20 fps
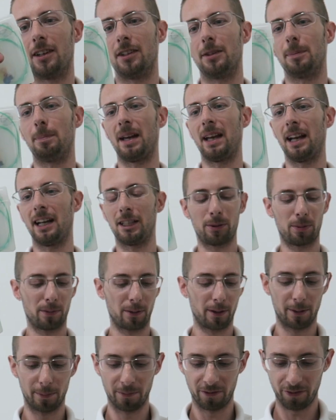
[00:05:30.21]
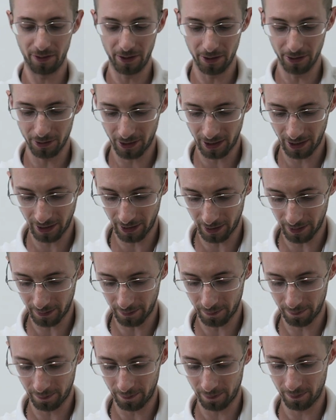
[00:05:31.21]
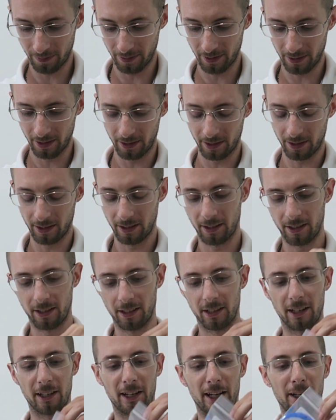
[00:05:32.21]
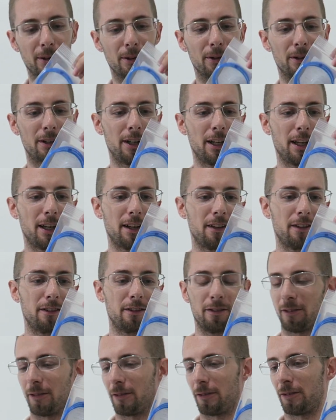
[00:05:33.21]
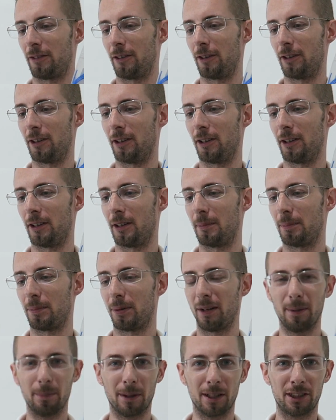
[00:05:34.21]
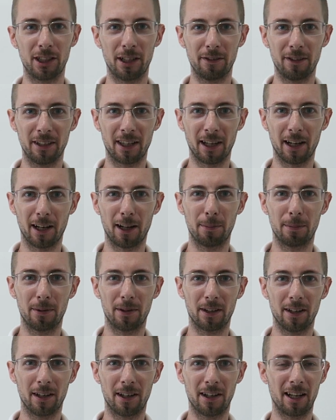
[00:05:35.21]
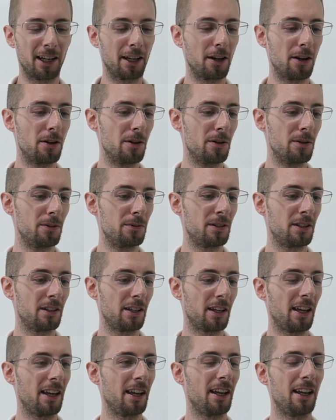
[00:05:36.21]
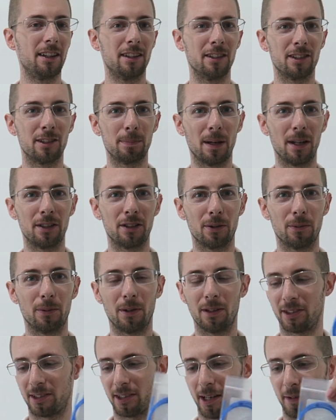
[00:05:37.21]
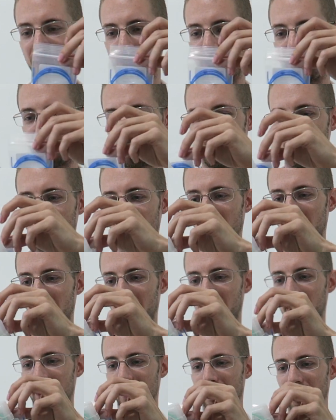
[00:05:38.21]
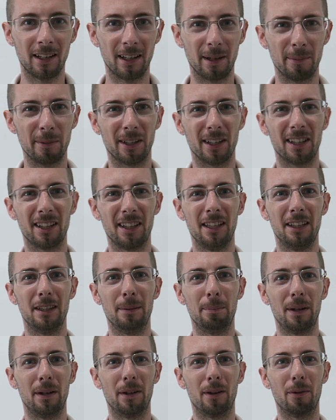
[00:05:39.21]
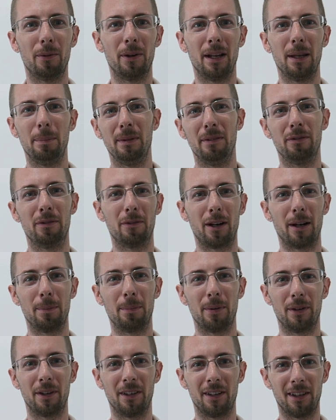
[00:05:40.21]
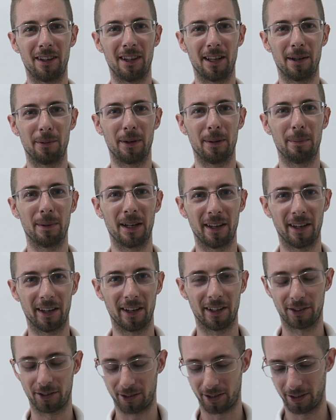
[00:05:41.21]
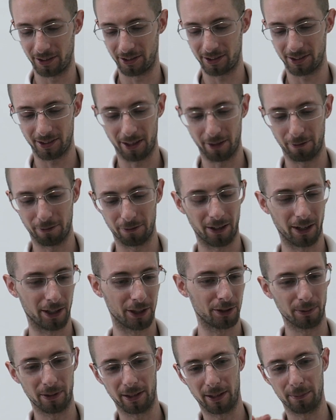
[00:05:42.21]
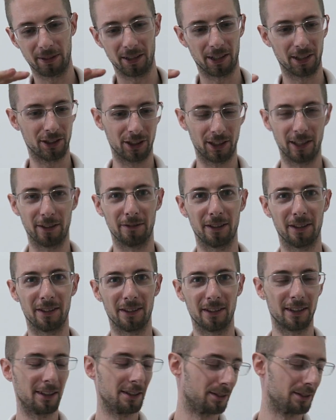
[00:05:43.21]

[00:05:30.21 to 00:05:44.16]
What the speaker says: called Patchworm Field Kit. And I ordered it for pretty much every caliber gun I own and the special 177 pack. I'm gonna clean the barrel right before I put it in, that way my hands are gonna stay fresh when I'm touching everything